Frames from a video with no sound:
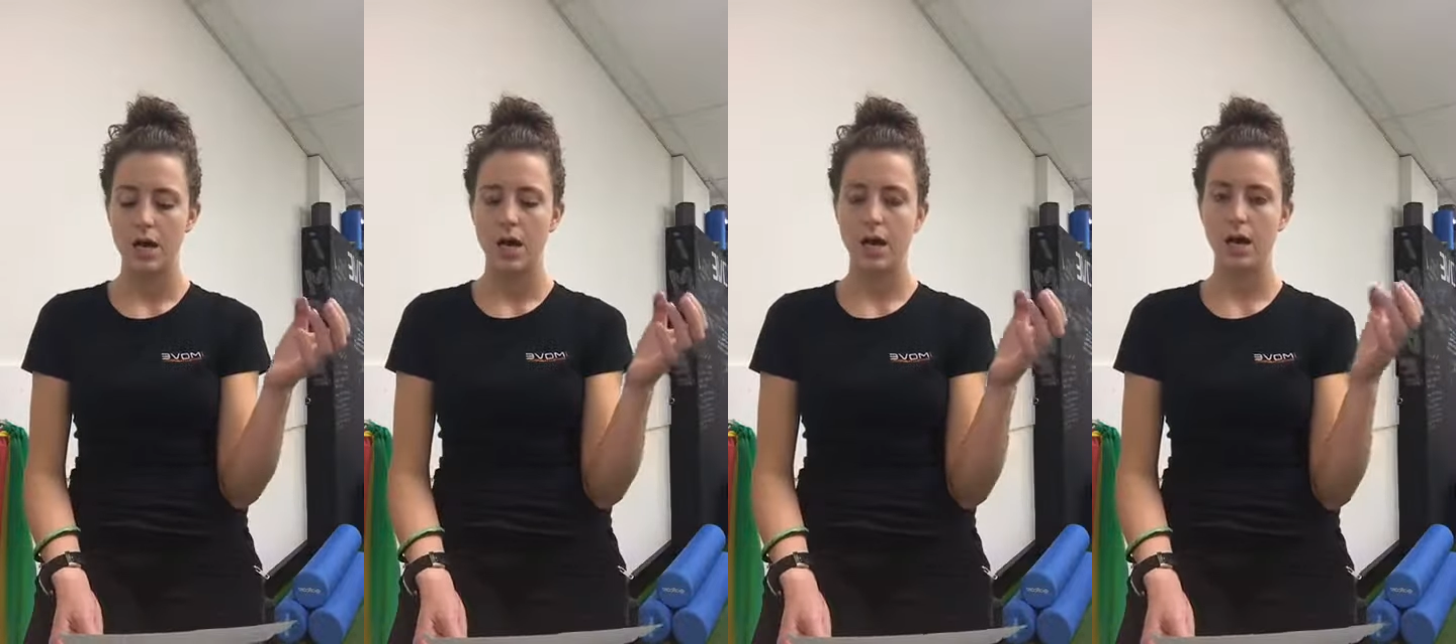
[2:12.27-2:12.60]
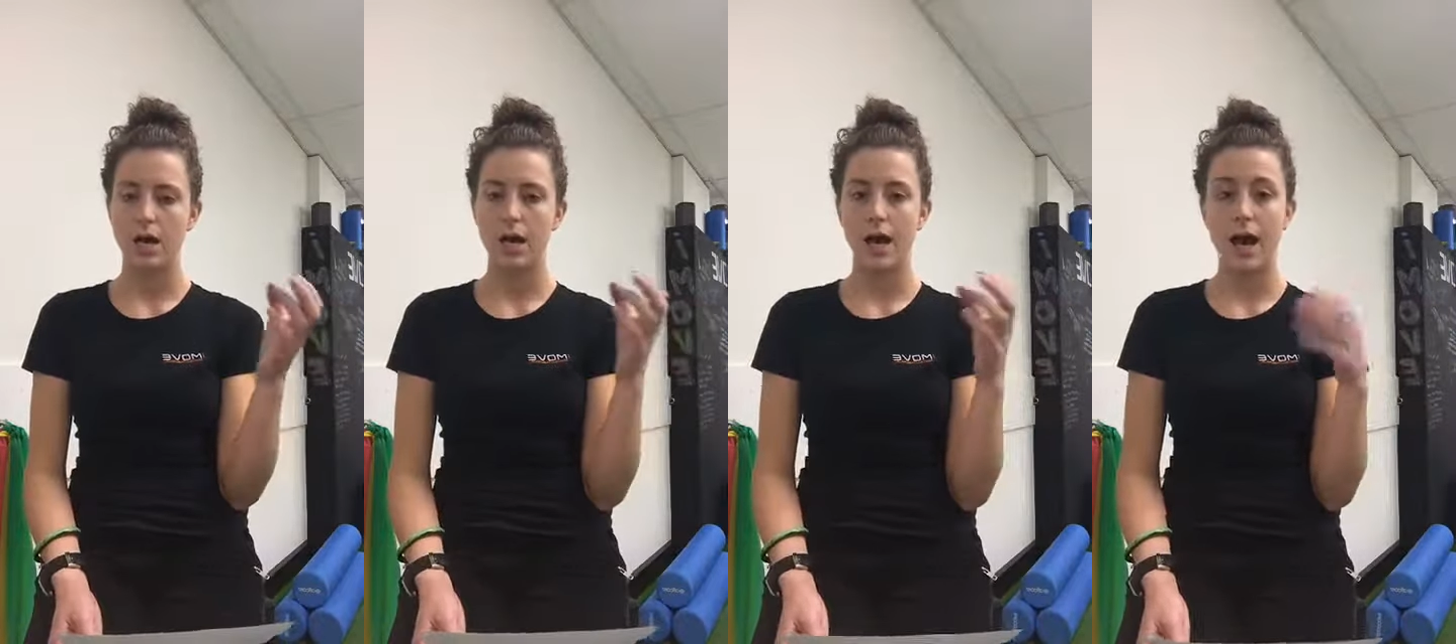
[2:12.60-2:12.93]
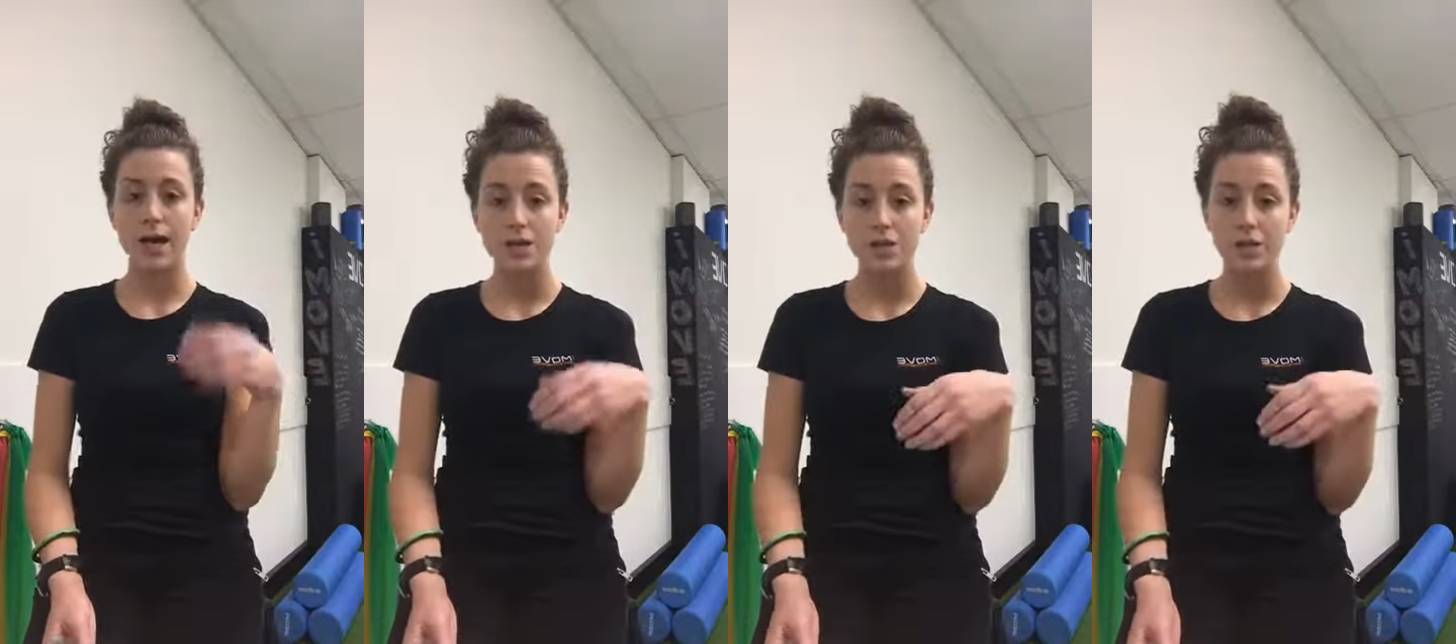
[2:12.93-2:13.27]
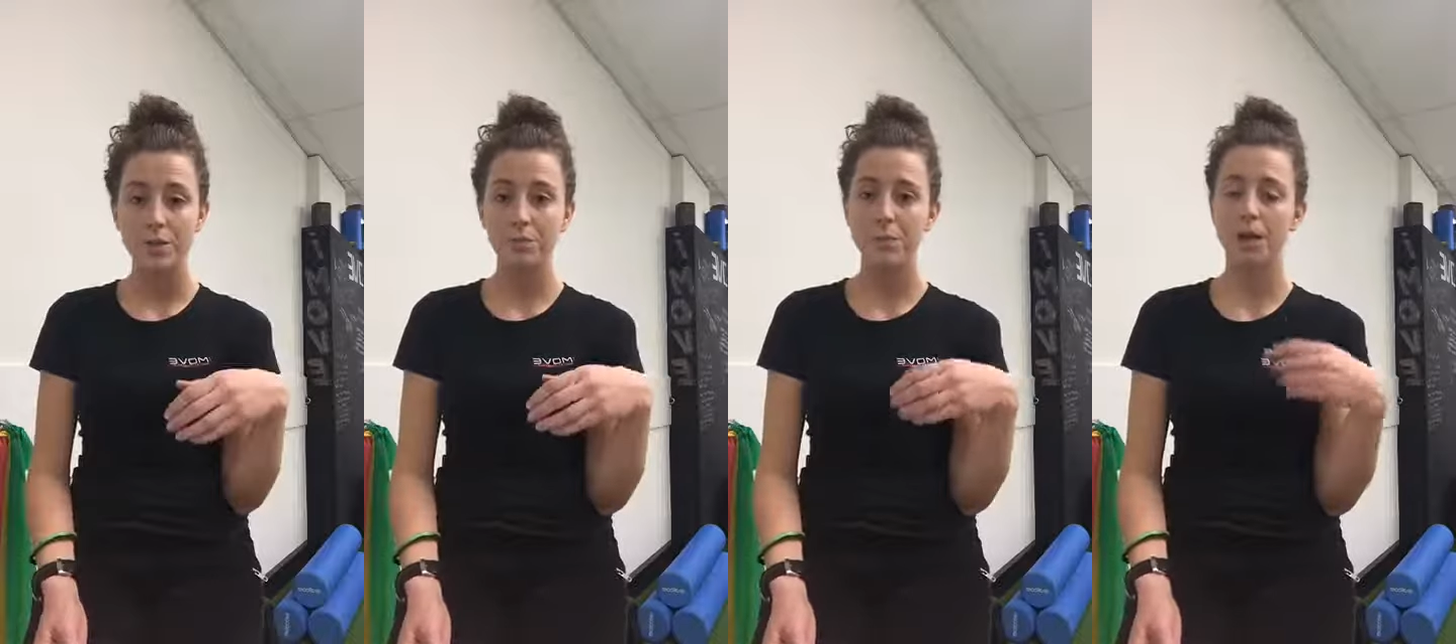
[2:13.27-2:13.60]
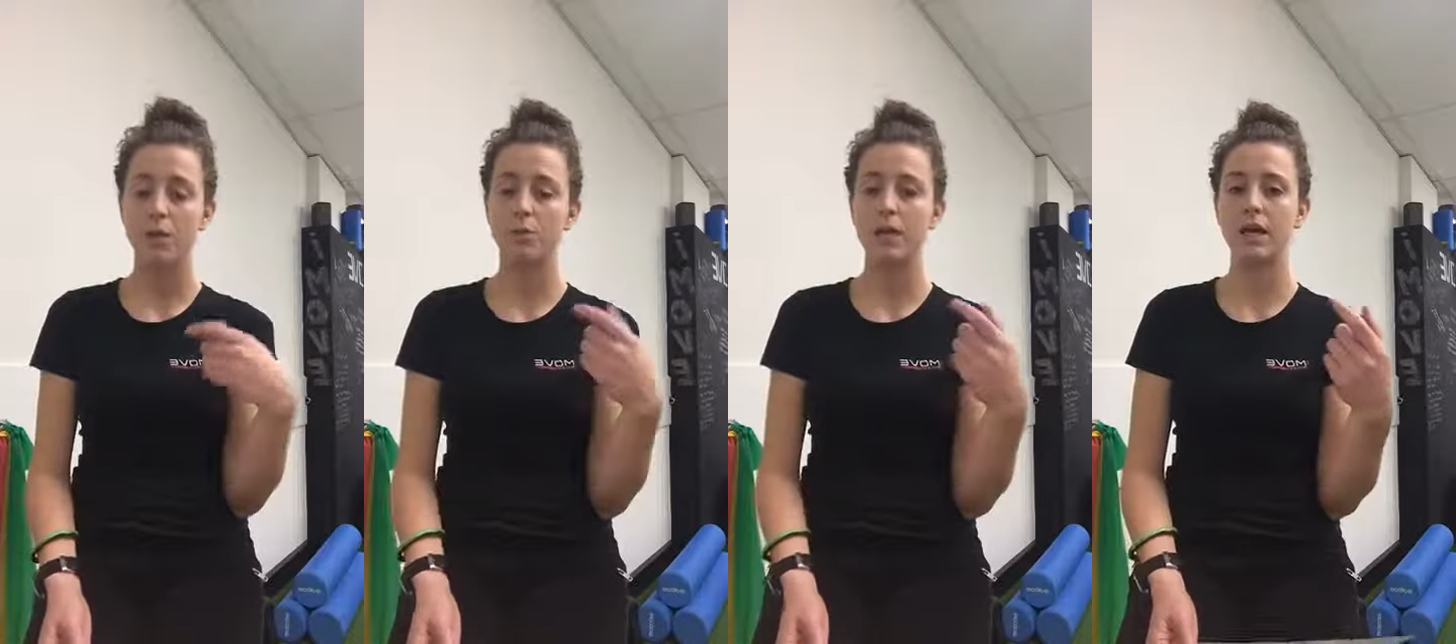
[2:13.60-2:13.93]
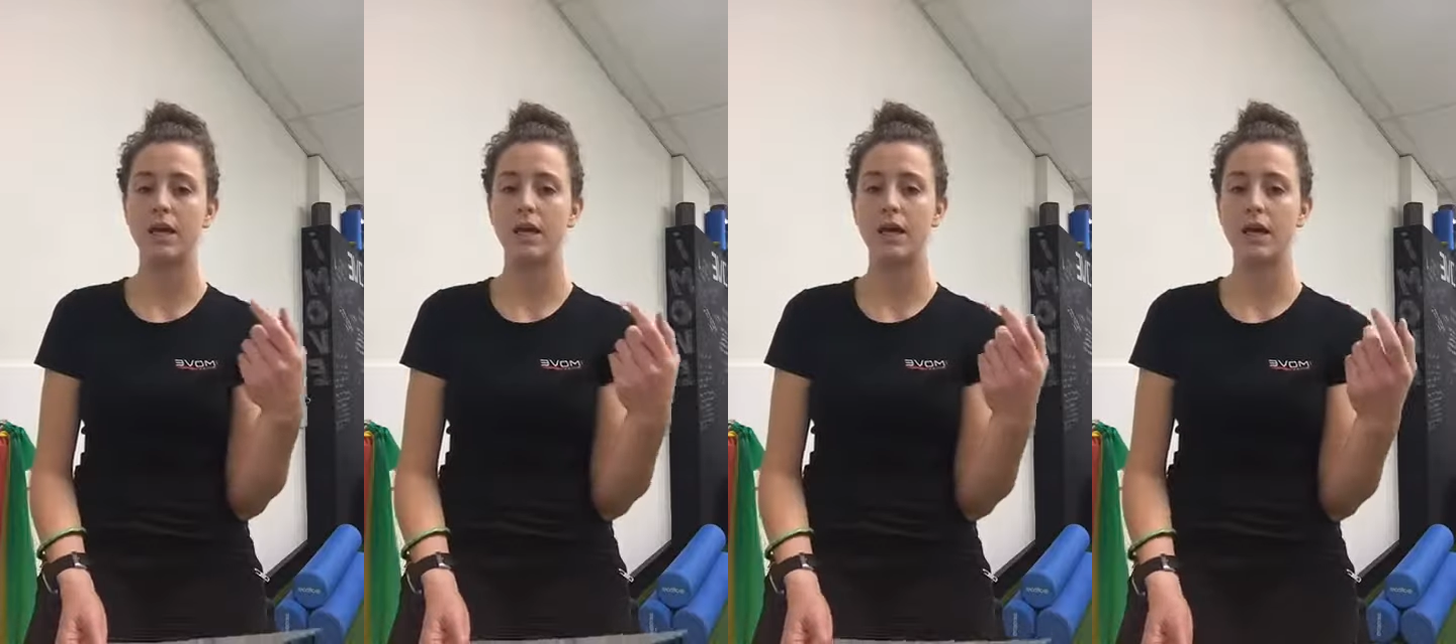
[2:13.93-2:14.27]
uh, aging,
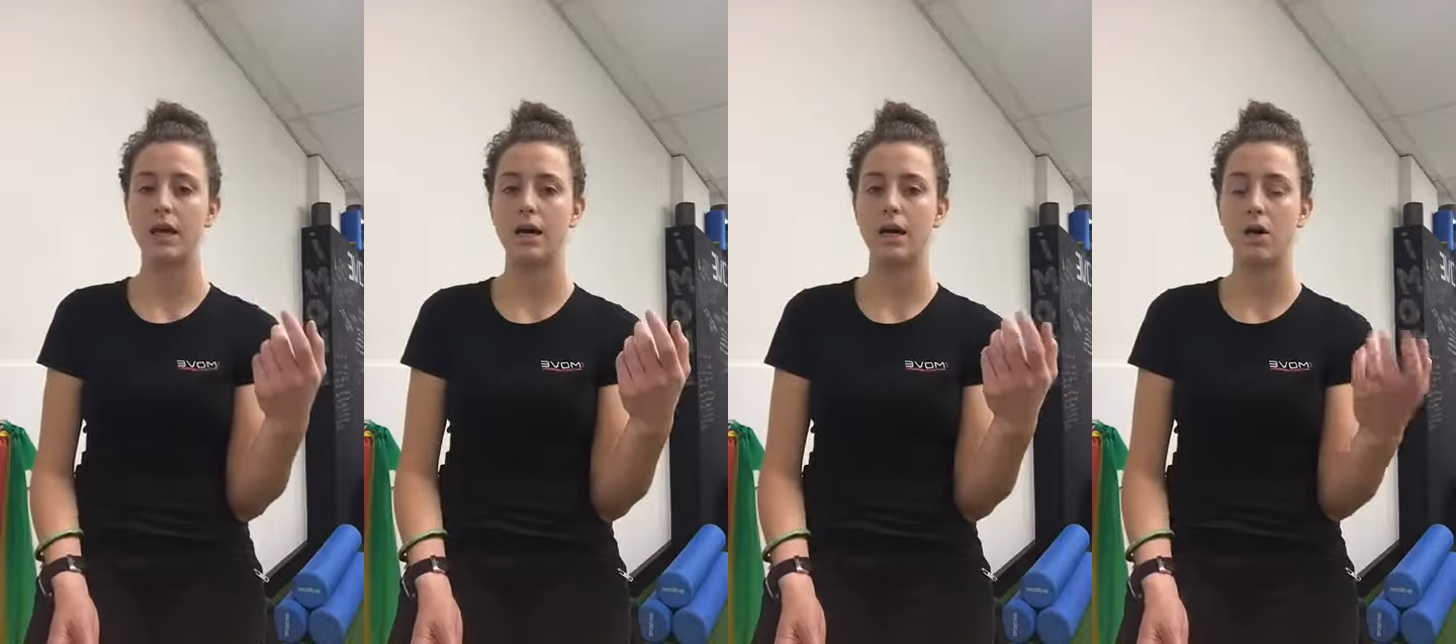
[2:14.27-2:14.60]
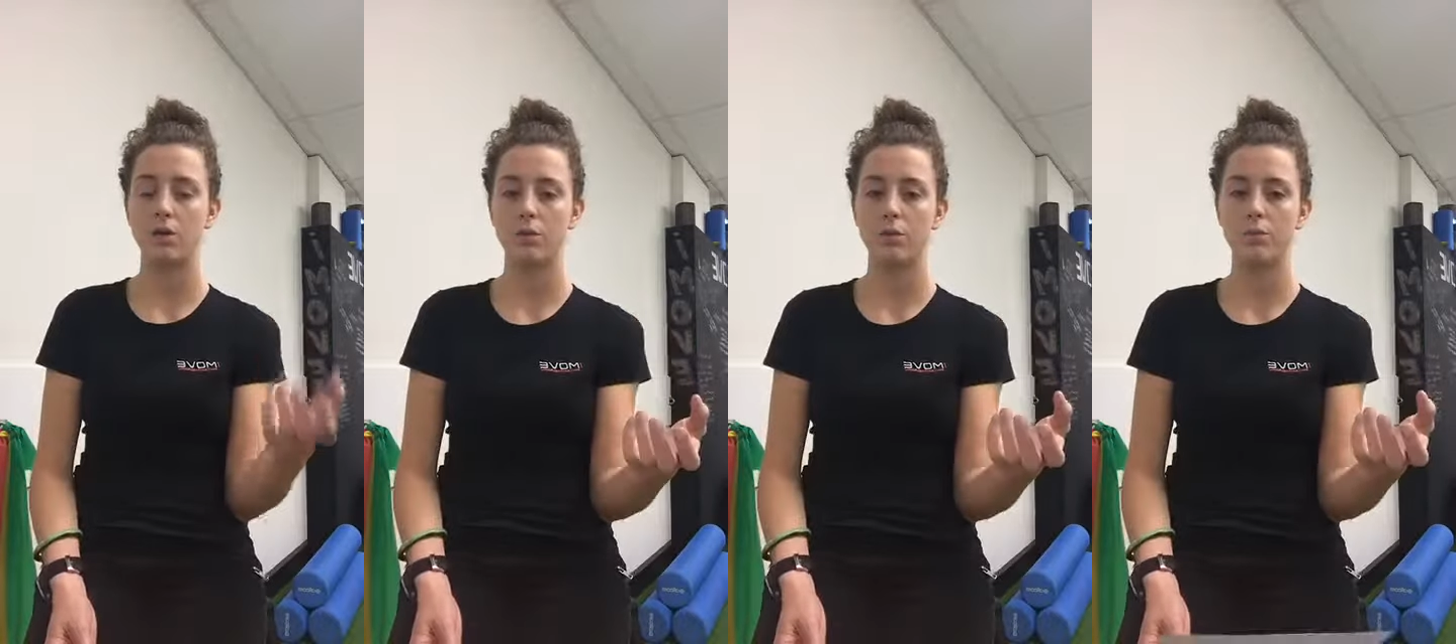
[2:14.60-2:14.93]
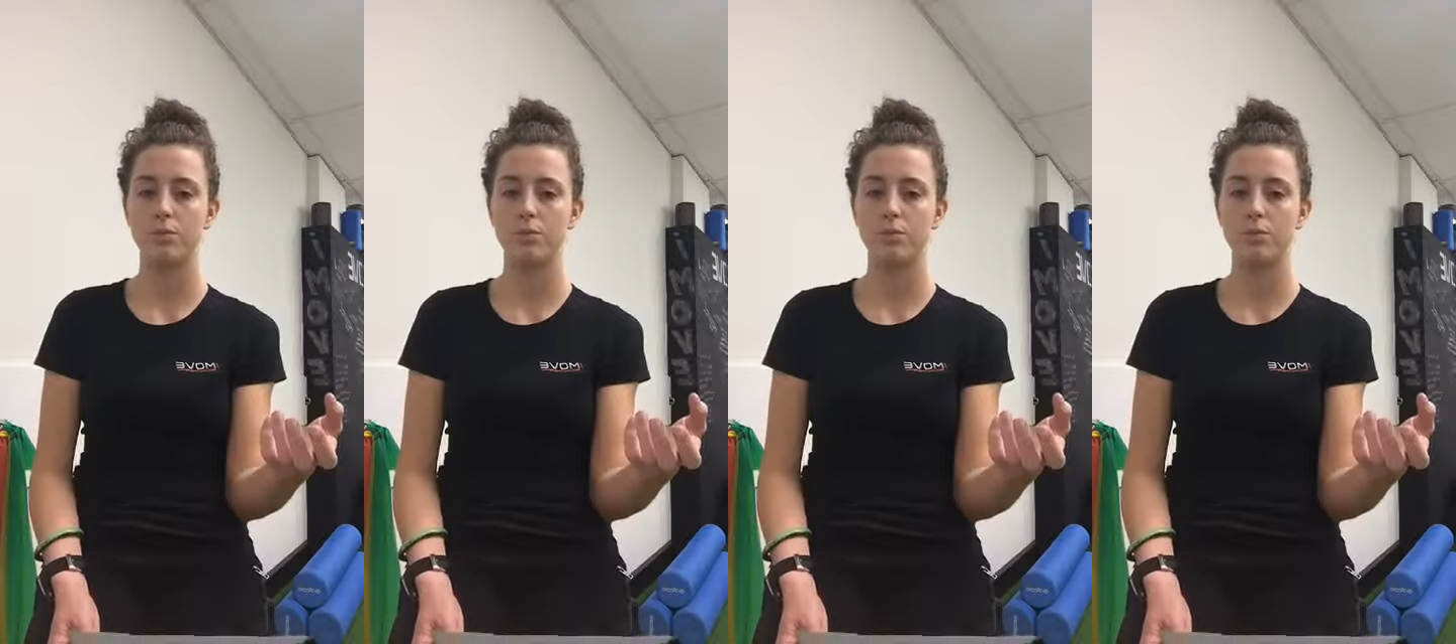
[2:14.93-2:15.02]
helping uh, older